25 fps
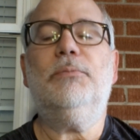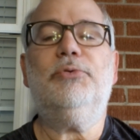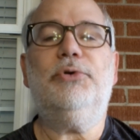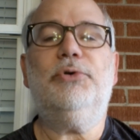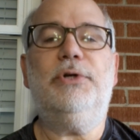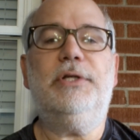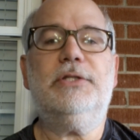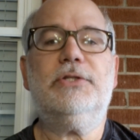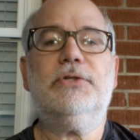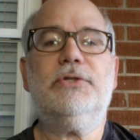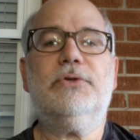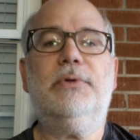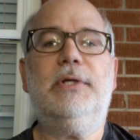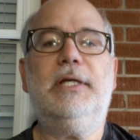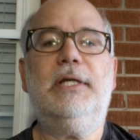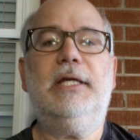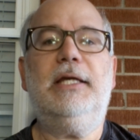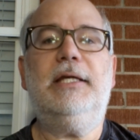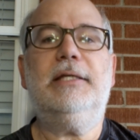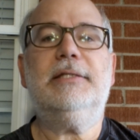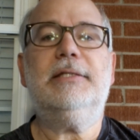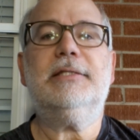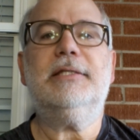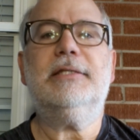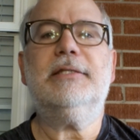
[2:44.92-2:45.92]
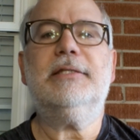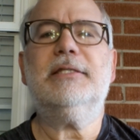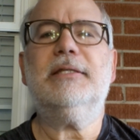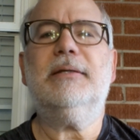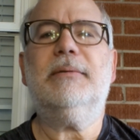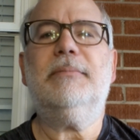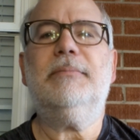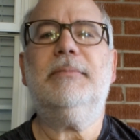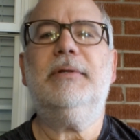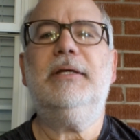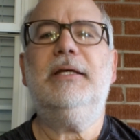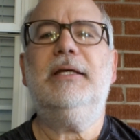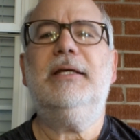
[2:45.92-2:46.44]
print screens and
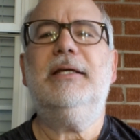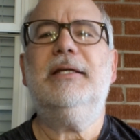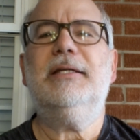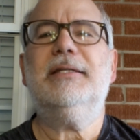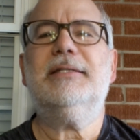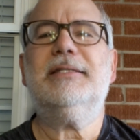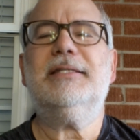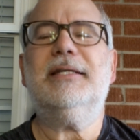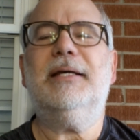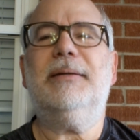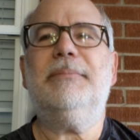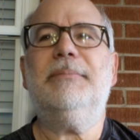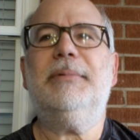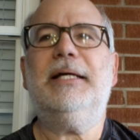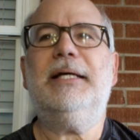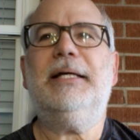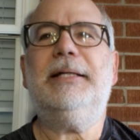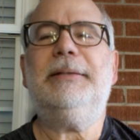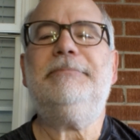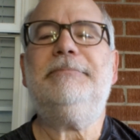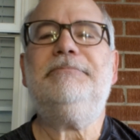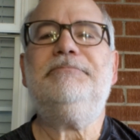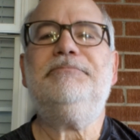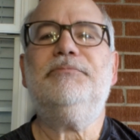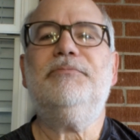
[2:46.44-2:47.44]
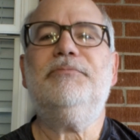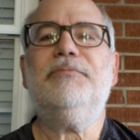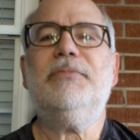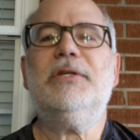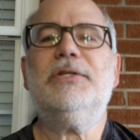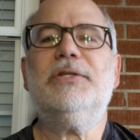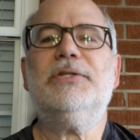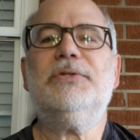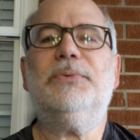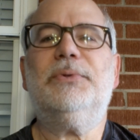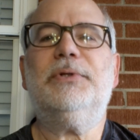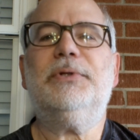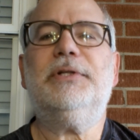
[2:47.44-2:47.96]
some
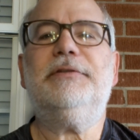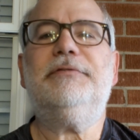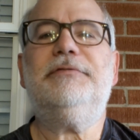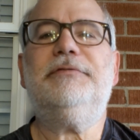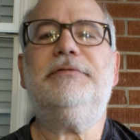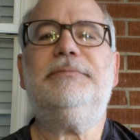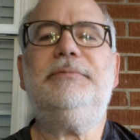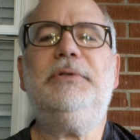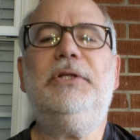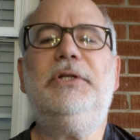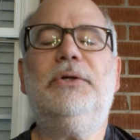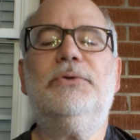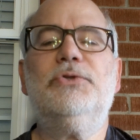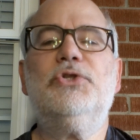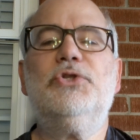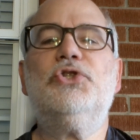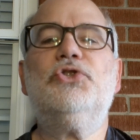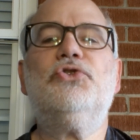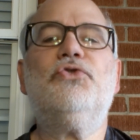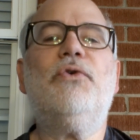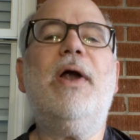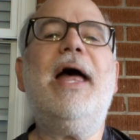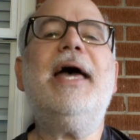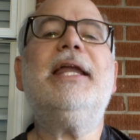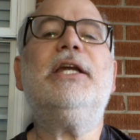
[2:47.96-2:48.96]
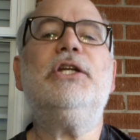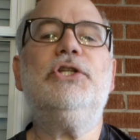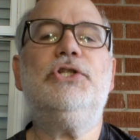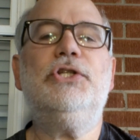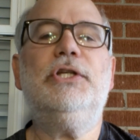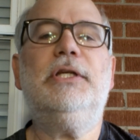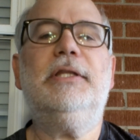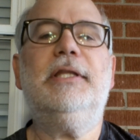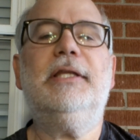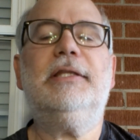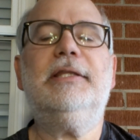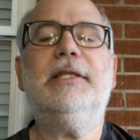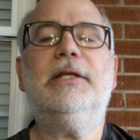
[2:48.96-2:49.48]
sort of,
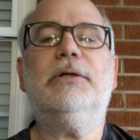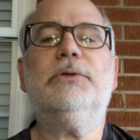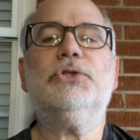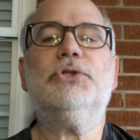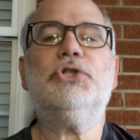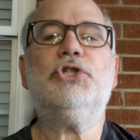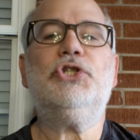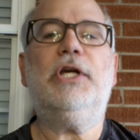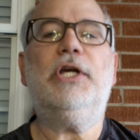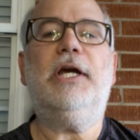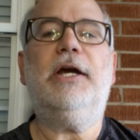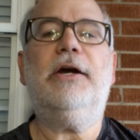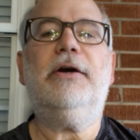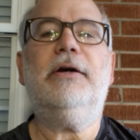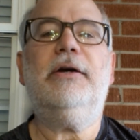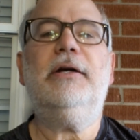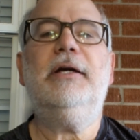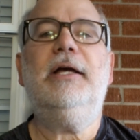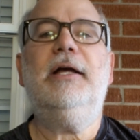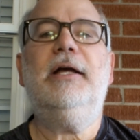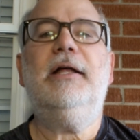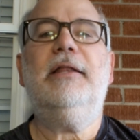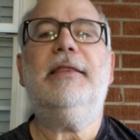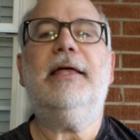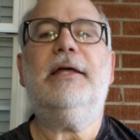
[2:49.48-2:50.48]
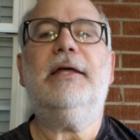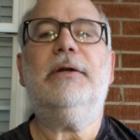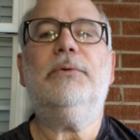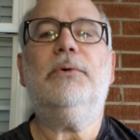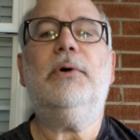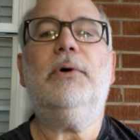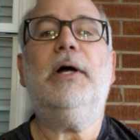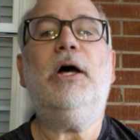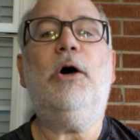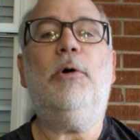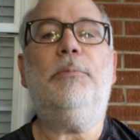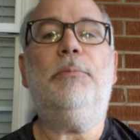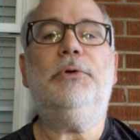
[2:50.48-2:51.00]
strategy that they'll share that
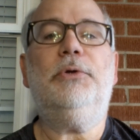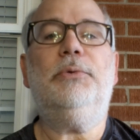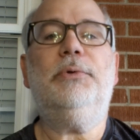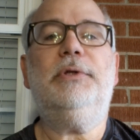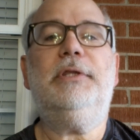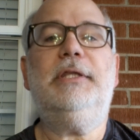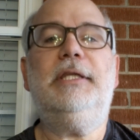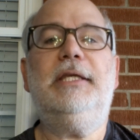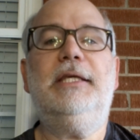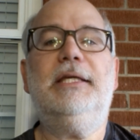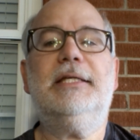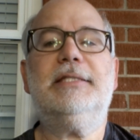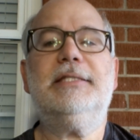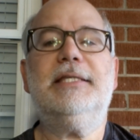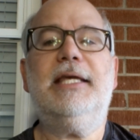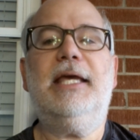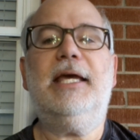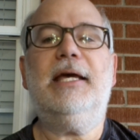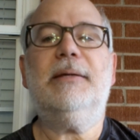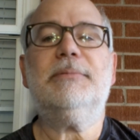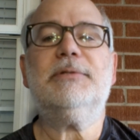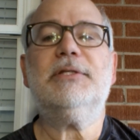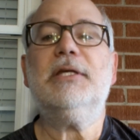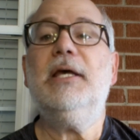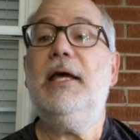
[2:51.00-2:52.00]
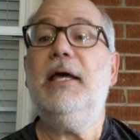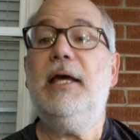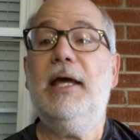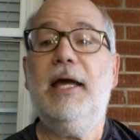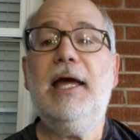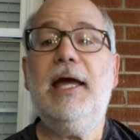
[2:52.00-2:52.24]
will help you with the exams.